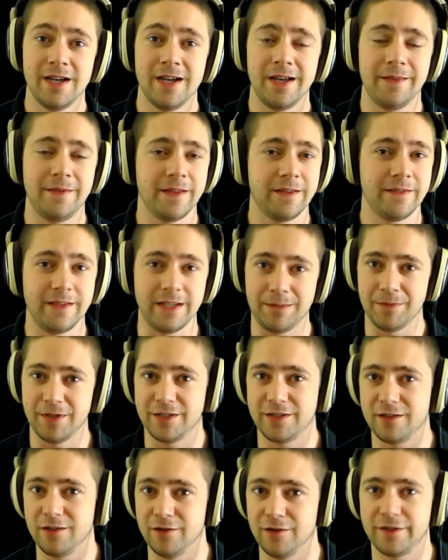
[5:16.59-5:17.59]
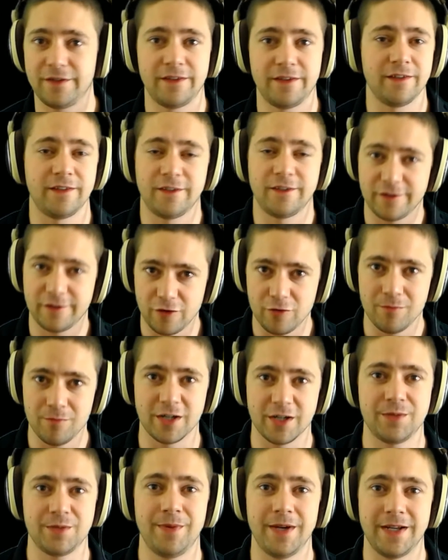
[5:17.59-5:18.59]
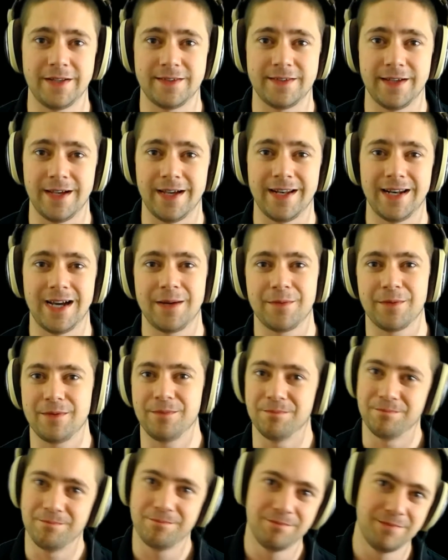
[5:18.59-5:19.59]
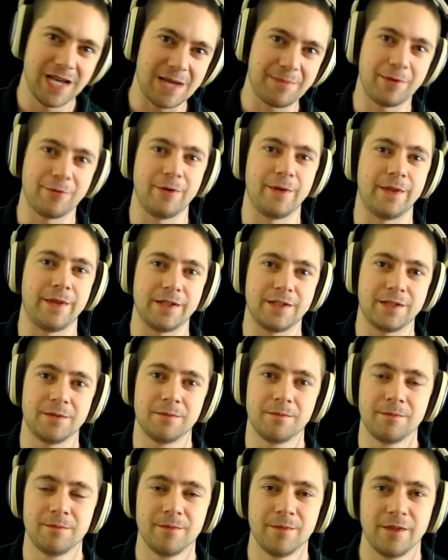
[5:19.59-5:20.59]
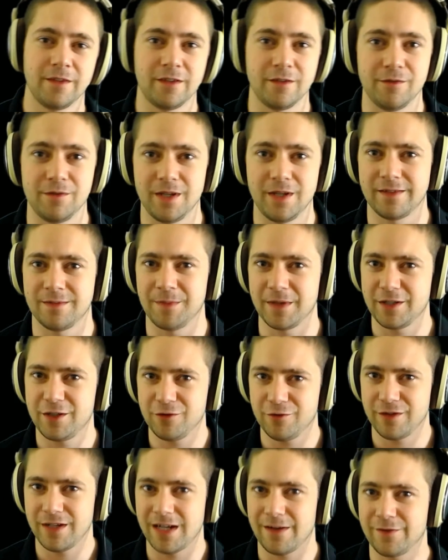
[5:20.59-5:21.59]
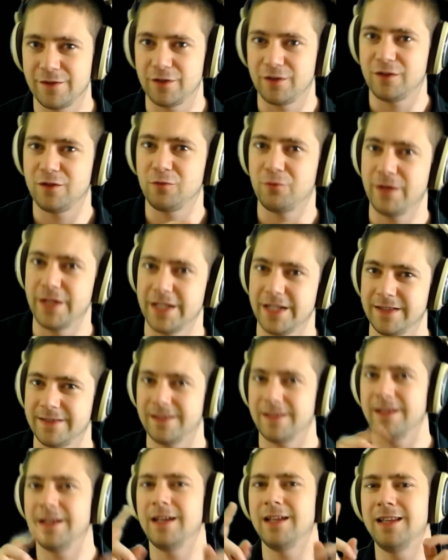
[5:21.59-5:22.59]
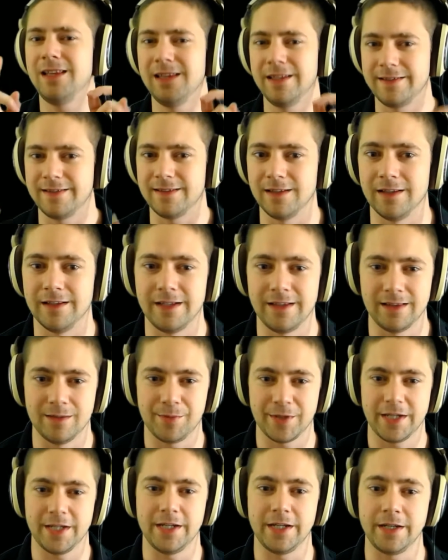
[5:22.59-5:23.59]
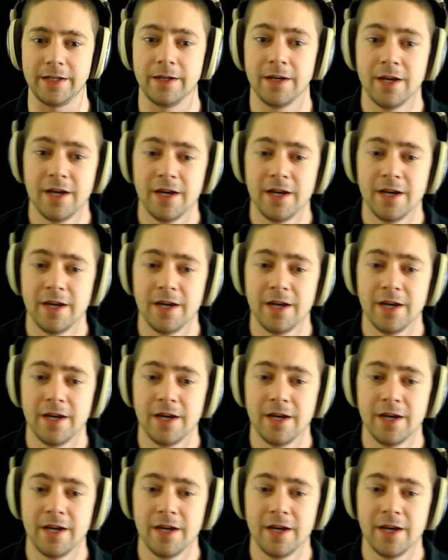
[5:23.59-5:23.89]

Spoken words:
And then the image looked so much better, and I'm happy with it. So just make sure you have to tweak it a little in the beginning.